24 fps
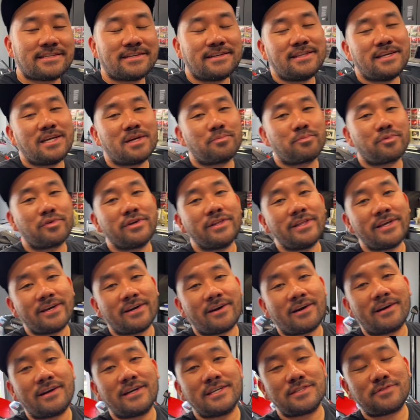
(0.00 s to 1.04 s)
on the Aprilia
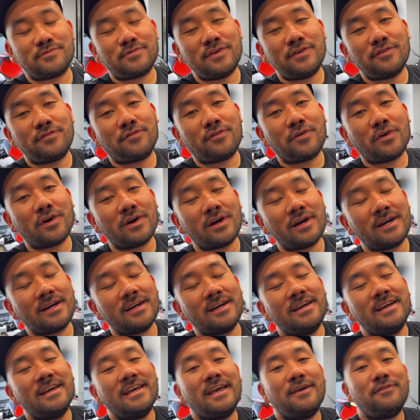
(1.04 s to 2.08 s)
RSV4.
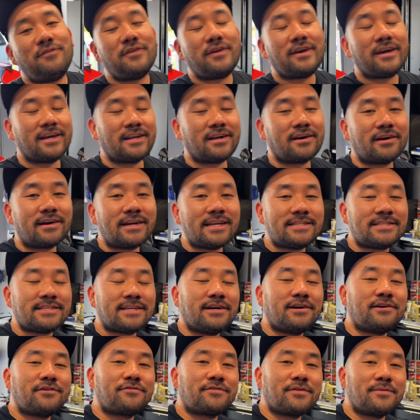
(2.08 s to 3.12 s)
If you couldn't already
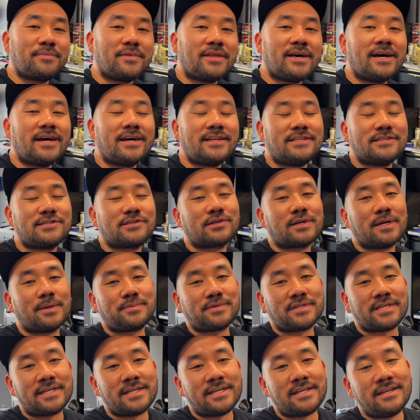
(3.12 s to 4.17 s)
tell from the
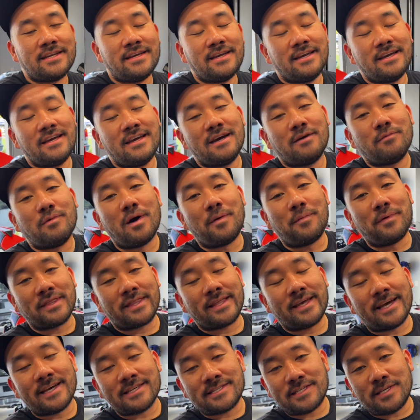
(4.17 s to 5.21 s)
description, went with
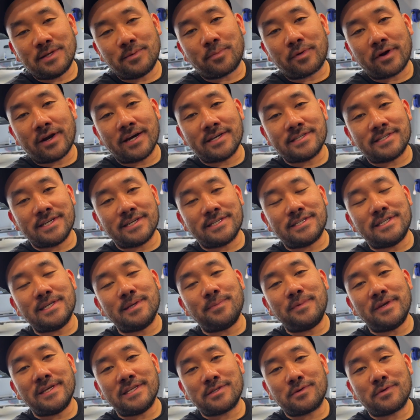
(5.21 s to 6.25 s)
the SC Project
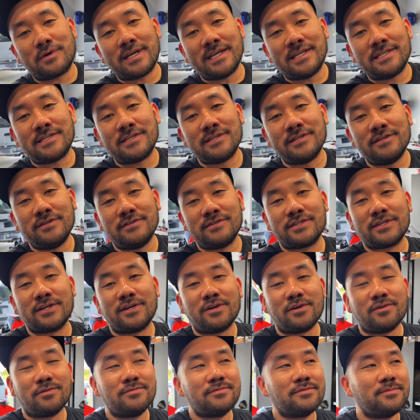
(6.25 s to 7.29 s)
GP22,
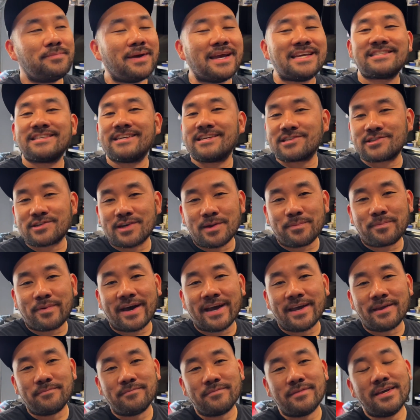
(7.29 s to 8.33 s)
so basically a straight
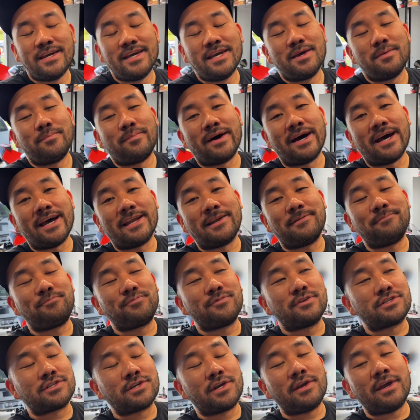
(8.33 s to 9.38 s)
pipe, but
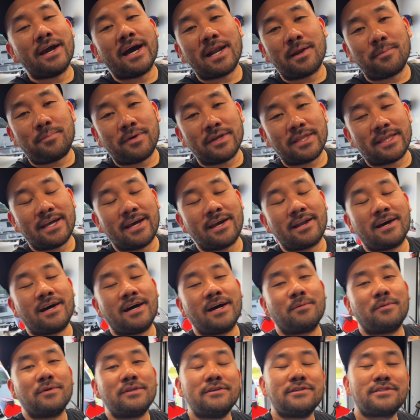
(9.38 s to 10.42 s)
show you how to put that
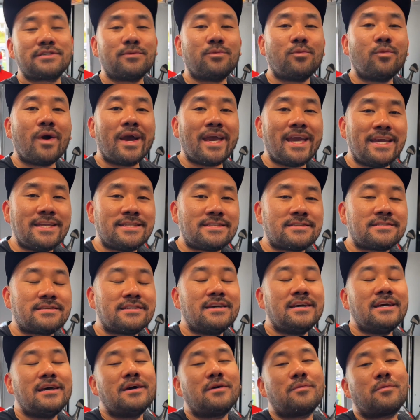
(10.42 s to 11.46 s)
on. We'll do some weights.
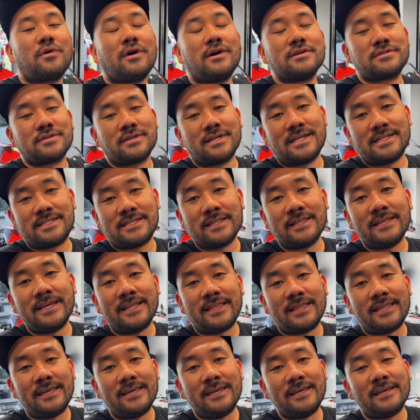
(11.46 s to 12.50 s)
We're also gonna
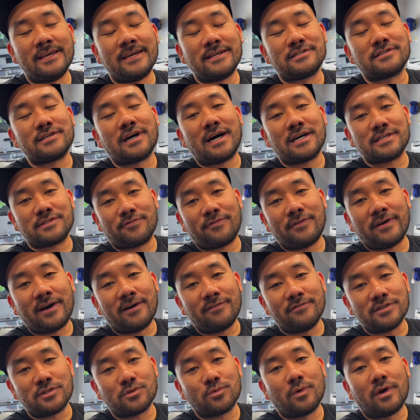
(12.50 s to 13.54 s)
delete the exhaust
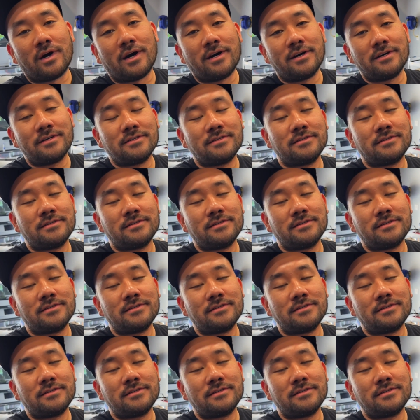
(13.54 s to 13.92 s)
valve as well.